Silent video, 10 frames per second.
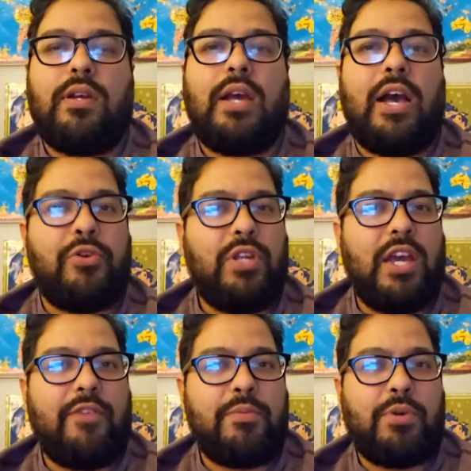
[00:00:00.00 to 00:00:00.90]
how do you
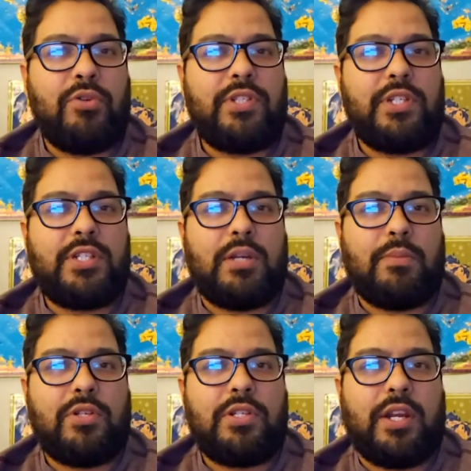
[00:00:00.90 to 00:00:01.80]
have your protein
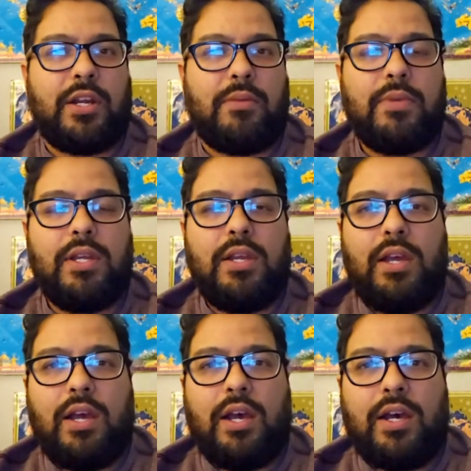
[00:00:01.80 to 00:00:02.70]
skimmers set up?
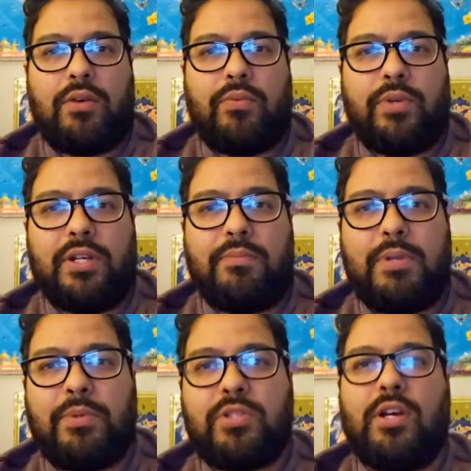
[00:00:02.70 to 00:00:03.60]
When
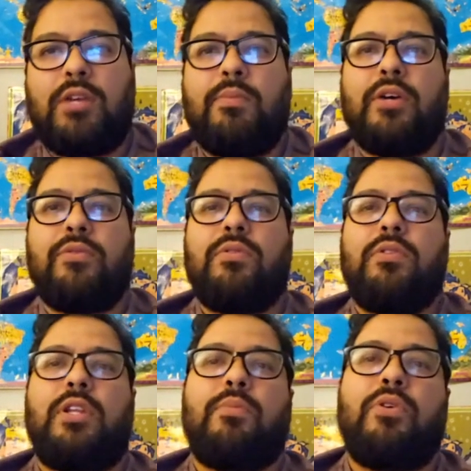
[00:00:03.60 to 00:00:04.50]
people talk about
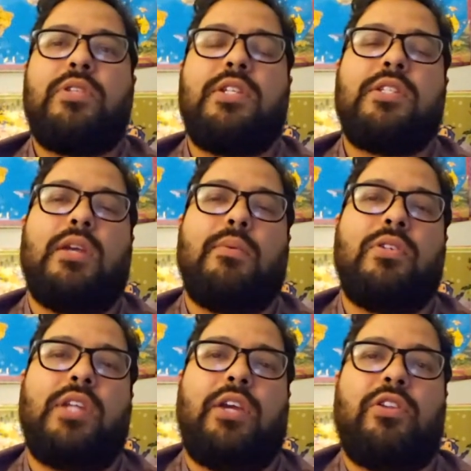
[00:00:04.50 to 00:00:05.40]
their protein
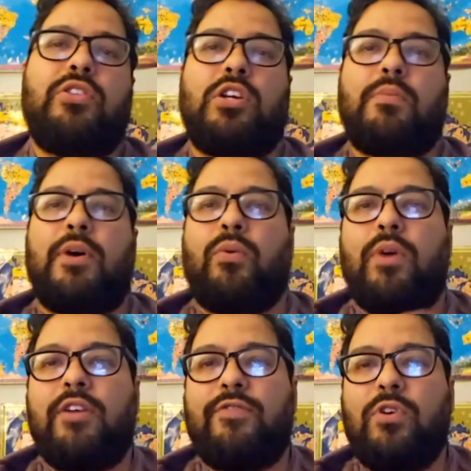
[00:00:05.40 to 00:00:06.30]
skimmers, they either talk about a
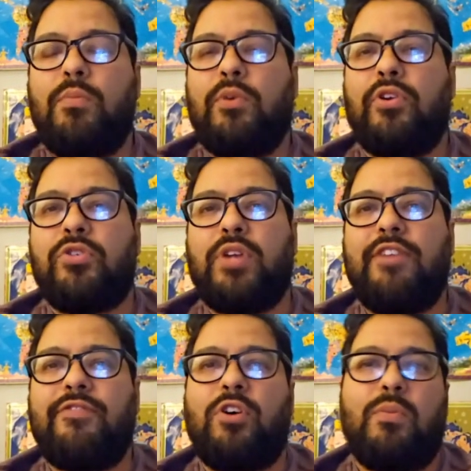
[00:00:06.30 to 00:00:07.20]
wet foam or a
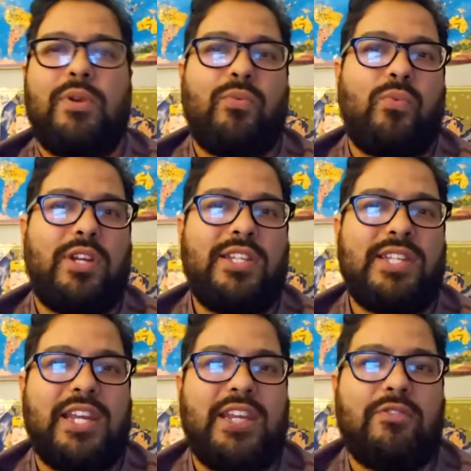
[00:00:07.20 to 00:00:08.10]
dry foam. What does
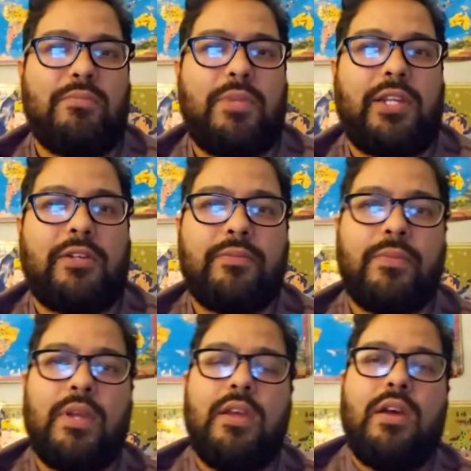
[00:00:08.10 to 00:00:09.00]
that even mean?
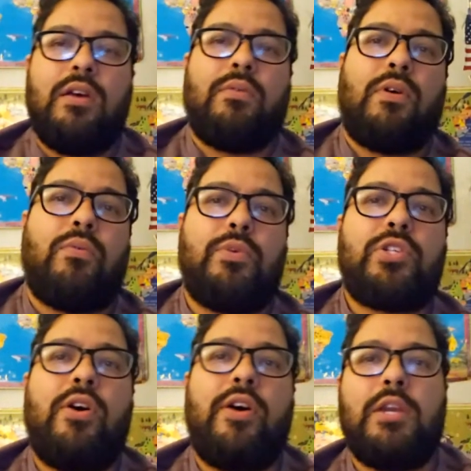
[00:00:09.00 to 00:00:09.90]
Well, we're
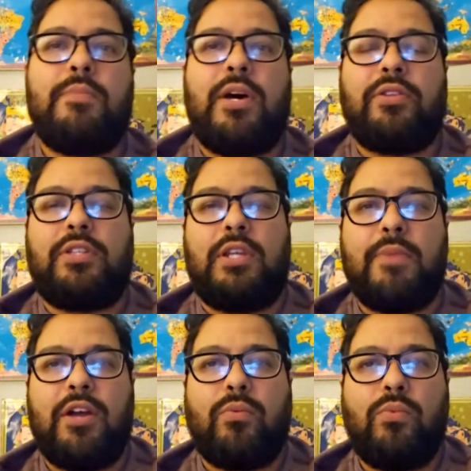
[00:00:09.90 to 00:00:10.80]
talking about the
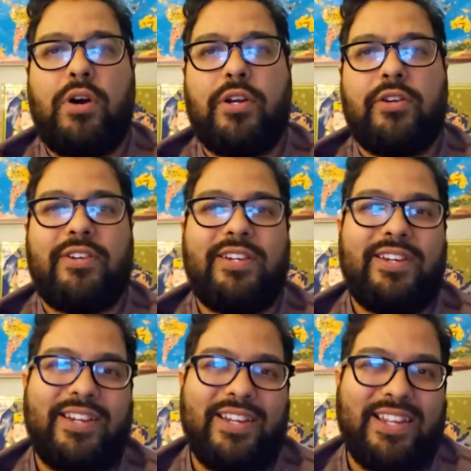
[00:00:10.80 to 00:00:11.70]
amount of water
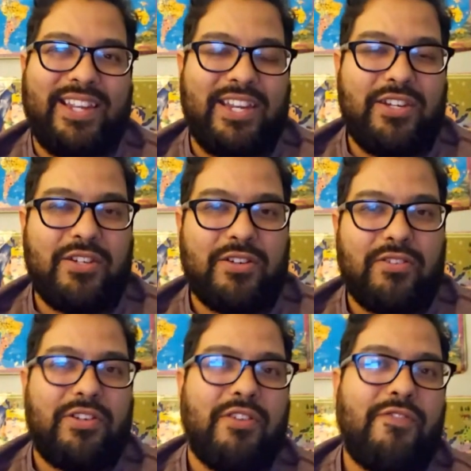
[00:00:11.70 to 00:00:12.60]
in
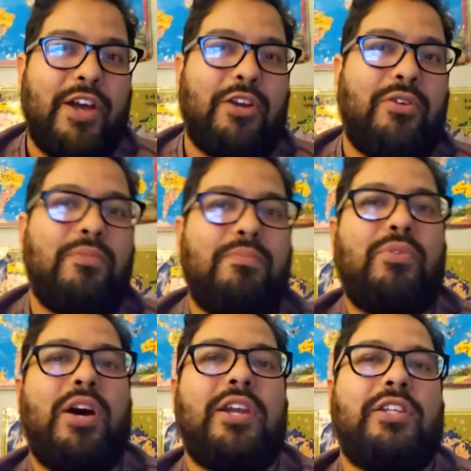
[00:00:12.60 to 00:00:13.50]
your final
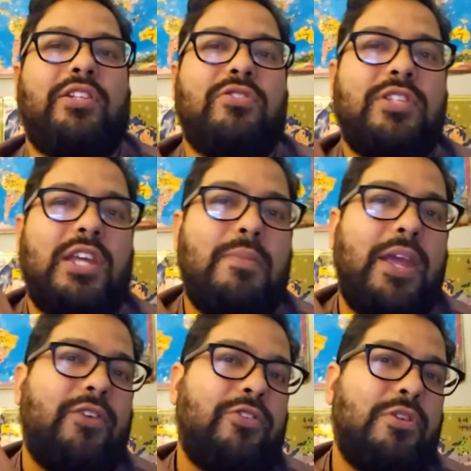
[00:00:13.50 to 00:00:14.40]
product, your
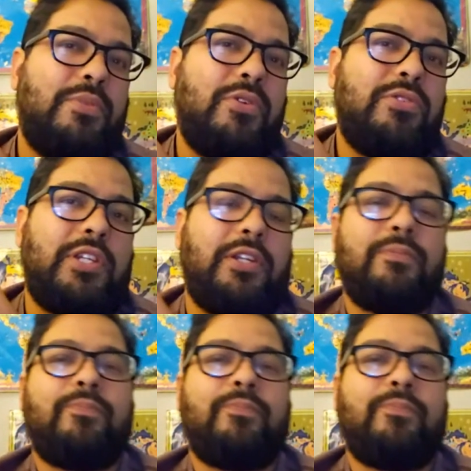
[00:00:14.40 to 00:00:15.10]
skimmate or your protein.